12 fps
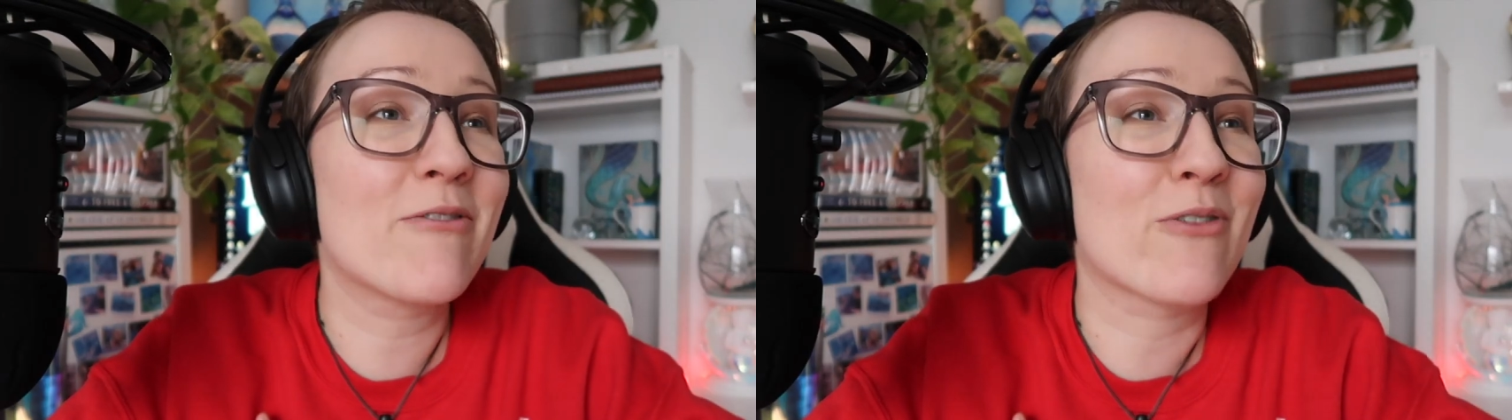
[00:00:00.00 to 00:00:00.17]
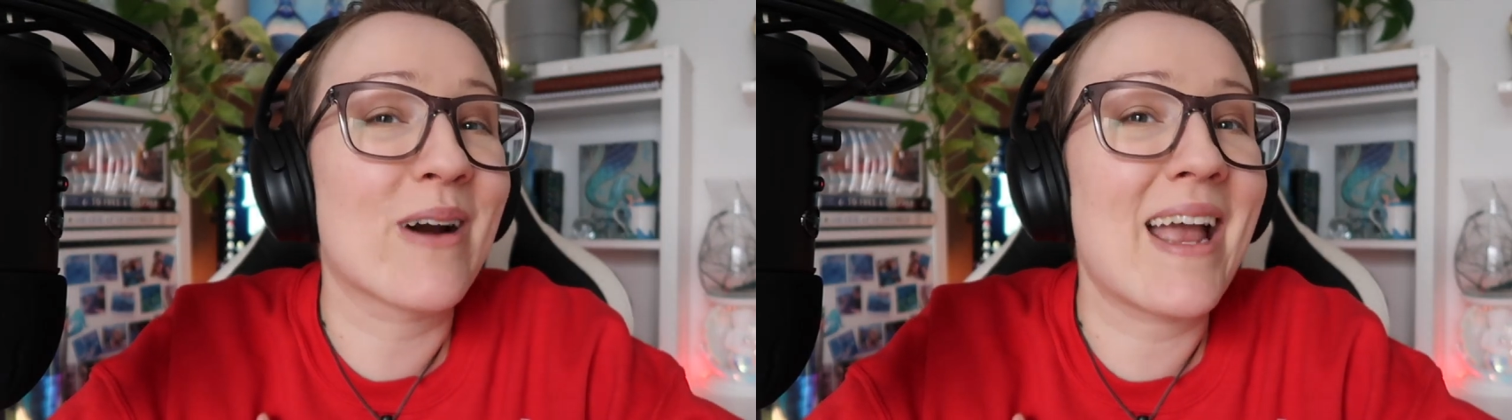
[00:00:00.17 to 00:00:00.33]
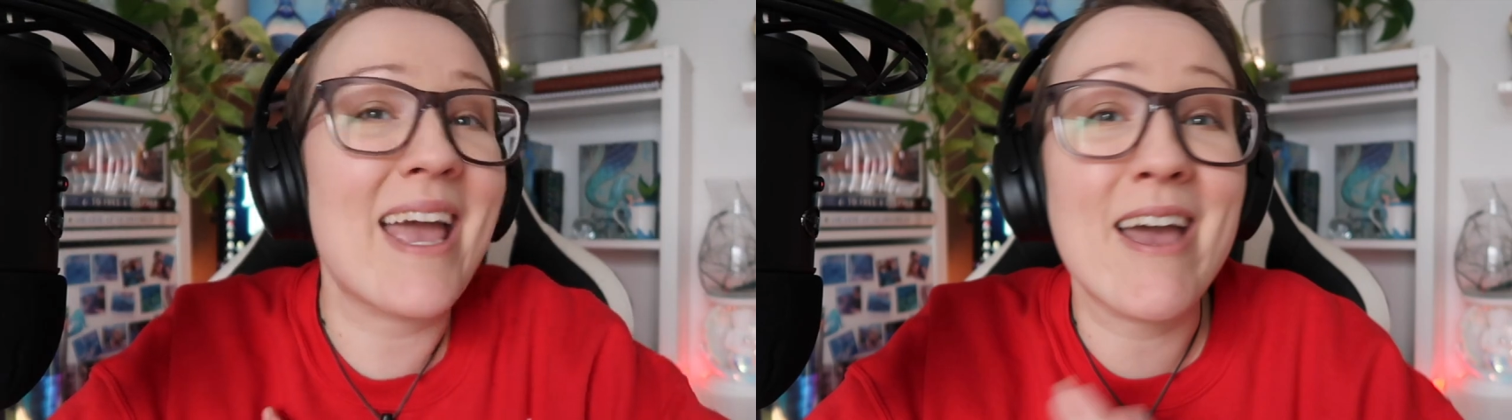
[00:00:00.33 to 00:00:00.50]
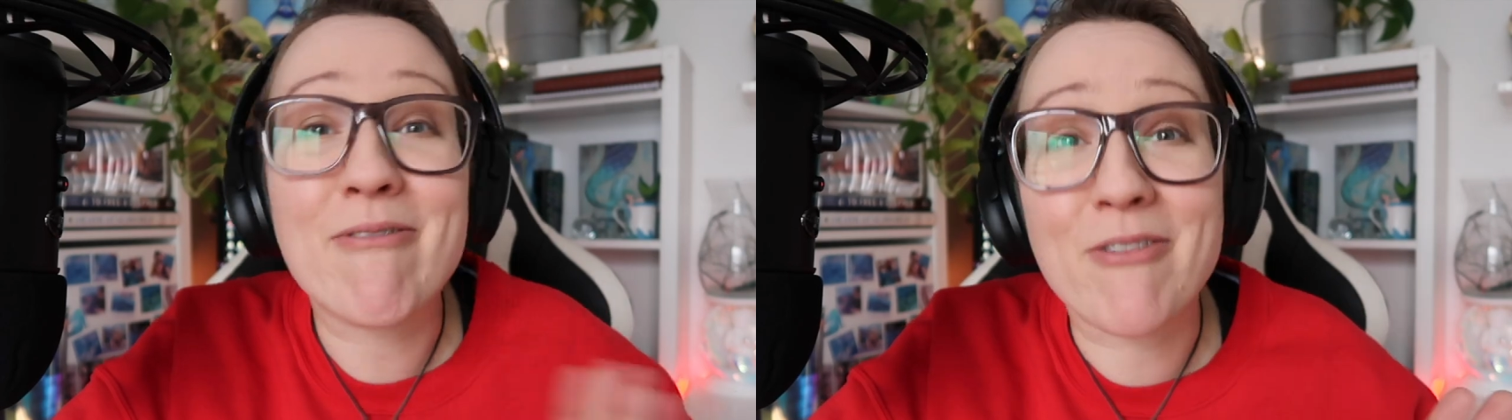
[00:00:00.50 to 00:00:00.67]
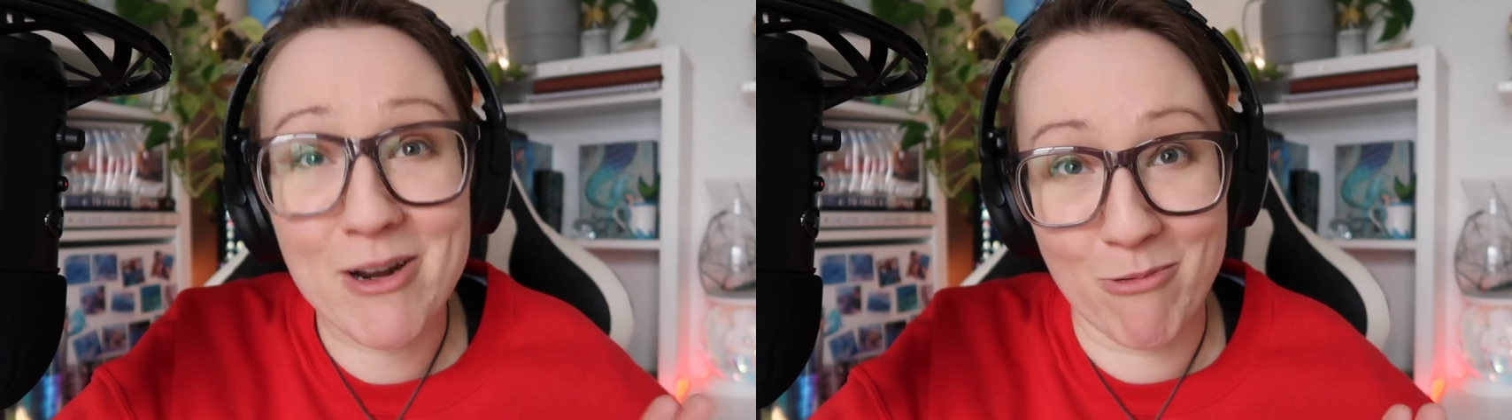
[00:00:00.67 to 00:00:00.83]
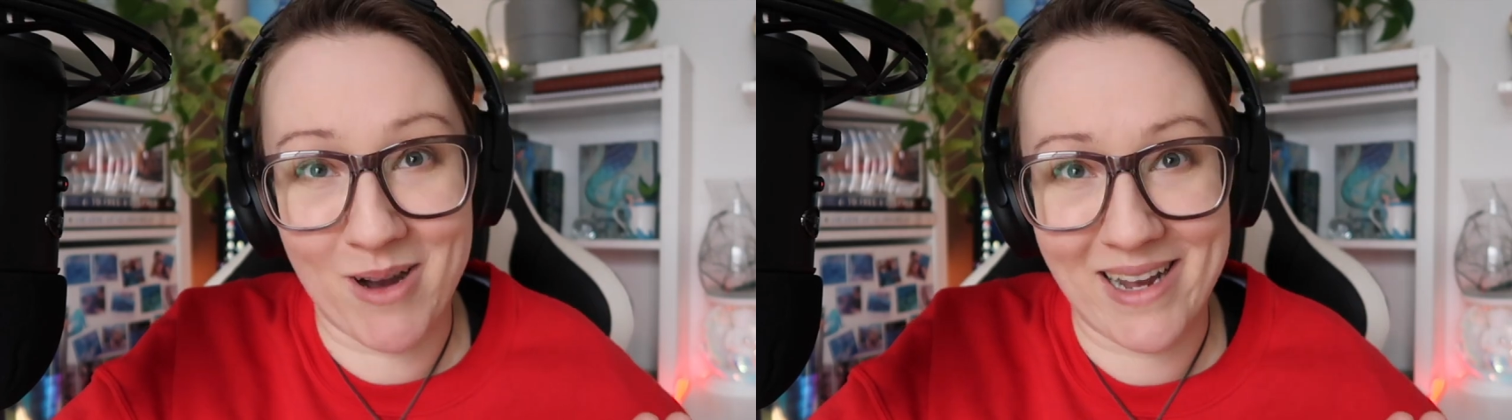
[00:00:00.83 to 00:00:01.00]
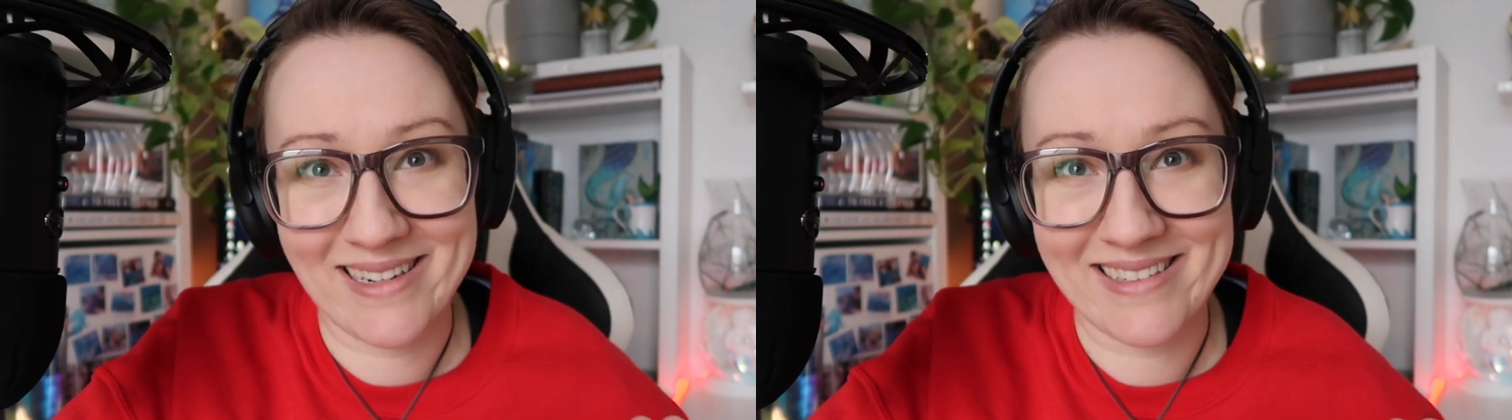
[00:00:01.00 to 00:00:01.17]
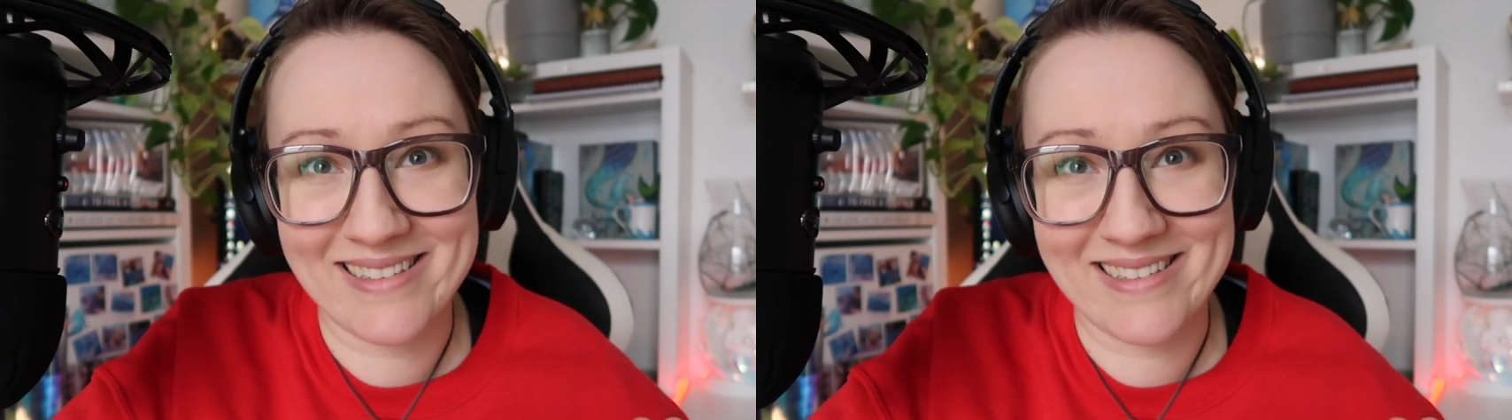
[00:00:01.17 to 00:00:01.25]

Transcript: for everyone.